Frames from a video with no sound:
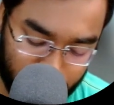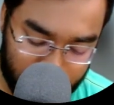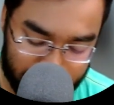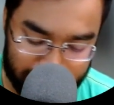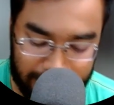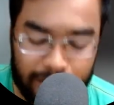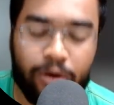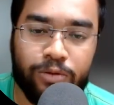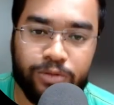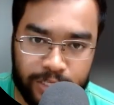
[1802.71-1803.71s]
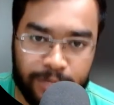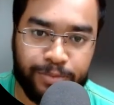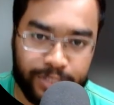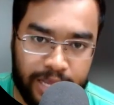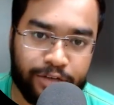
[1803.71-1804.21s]
to understand the
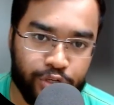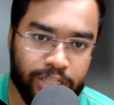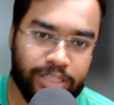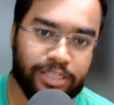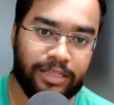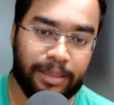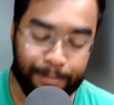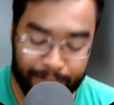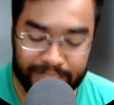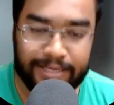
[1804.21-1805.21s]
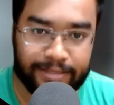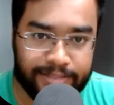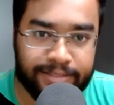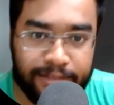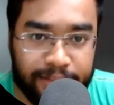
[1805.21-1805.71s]
concepts. Actually, these are the
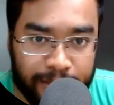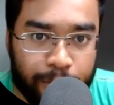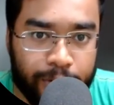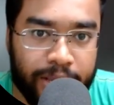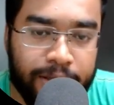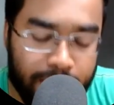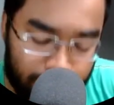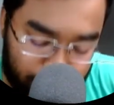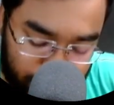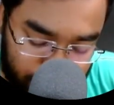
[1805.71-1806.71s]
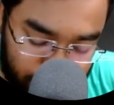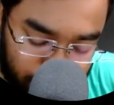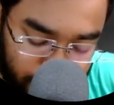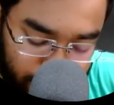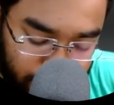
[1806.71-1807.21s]
basics theory which you
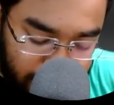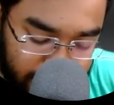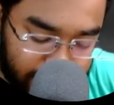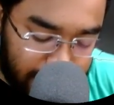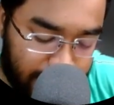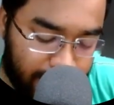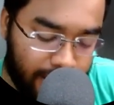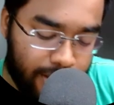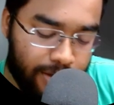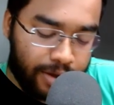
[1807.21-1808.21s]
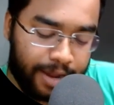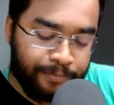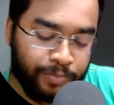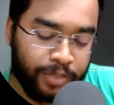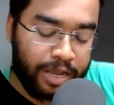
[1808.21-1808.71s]
need to understand. Okay,
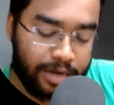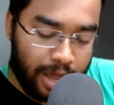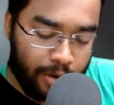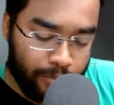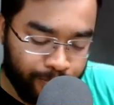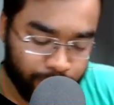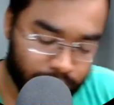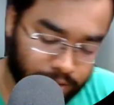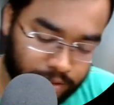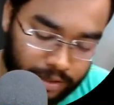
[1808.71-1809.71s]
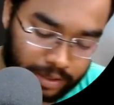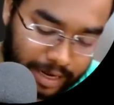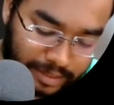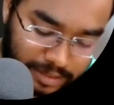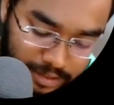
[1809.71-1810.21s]
now
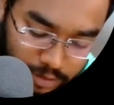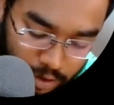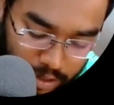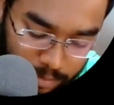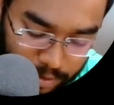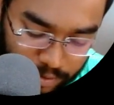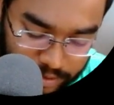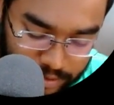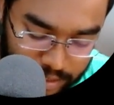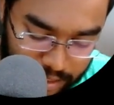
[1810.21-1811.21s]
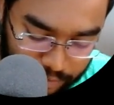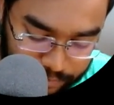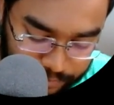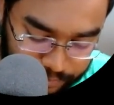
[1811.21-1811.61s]
let's talk about a scenario.